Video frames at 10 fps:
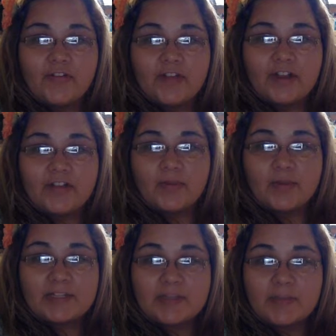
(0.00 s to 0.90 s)
there. The
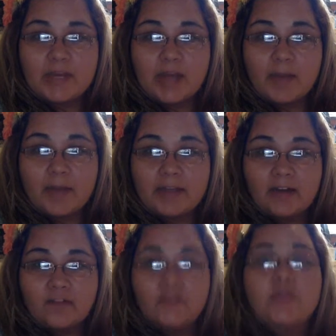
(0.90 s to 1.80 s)
recipe I picked
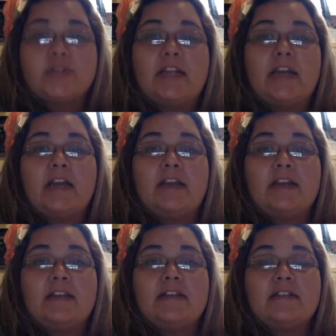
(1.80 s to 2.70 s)
out for today
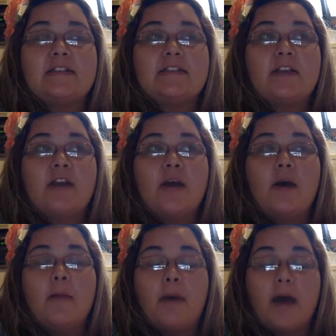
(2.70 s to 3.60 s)
is
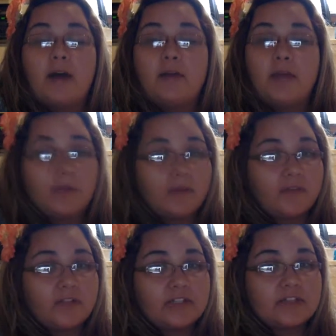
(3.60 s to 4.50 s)
how to make
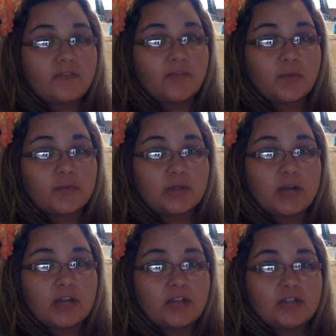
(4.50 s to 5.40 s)
muffins from
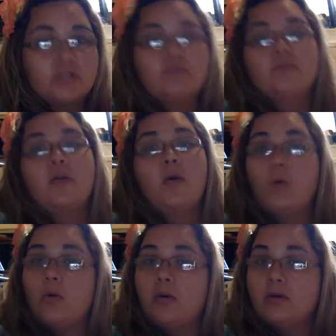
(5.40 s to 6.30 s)
scratch,
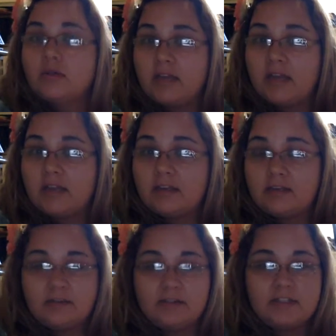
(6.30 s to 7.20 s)
or cake.
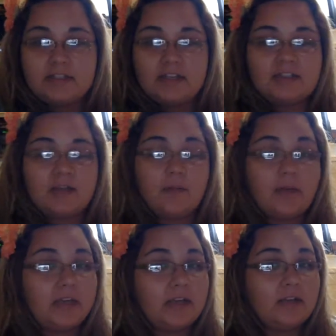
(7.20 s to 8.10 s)
In this case, I'm
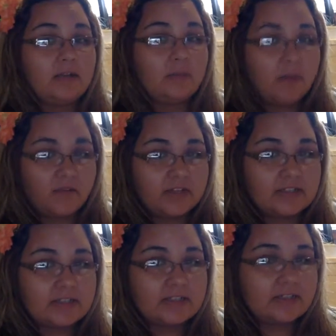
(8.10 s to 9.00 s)
making
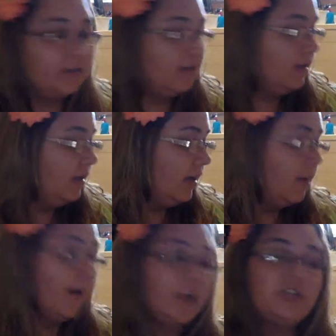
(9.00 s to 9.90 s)
muffins. And
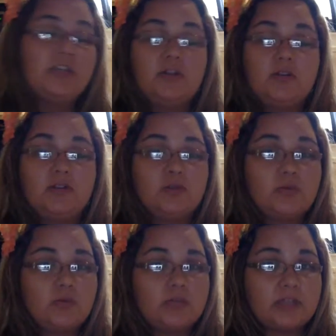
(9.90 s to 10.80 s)
I'm actually going
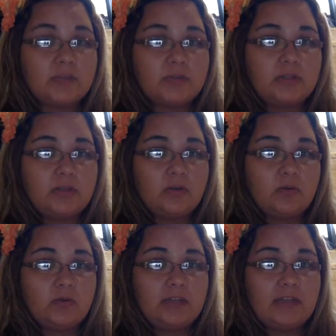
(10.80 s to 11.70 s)
to
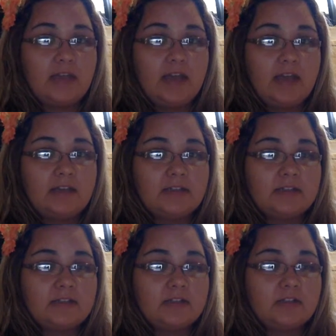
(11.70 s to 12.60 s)
substitute the
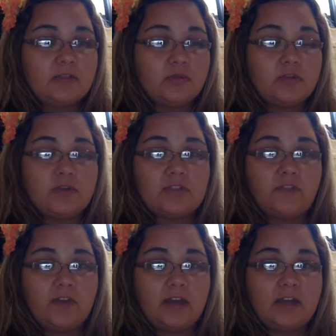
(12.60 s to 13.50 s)
eggs to reduce the
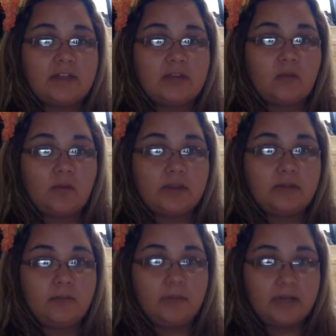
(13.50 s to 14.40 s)
fat with
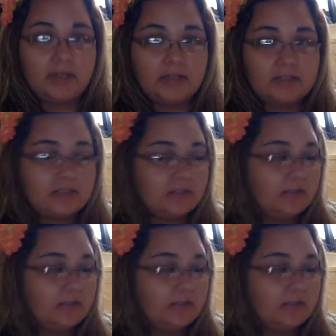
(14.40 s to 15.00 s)
bananas.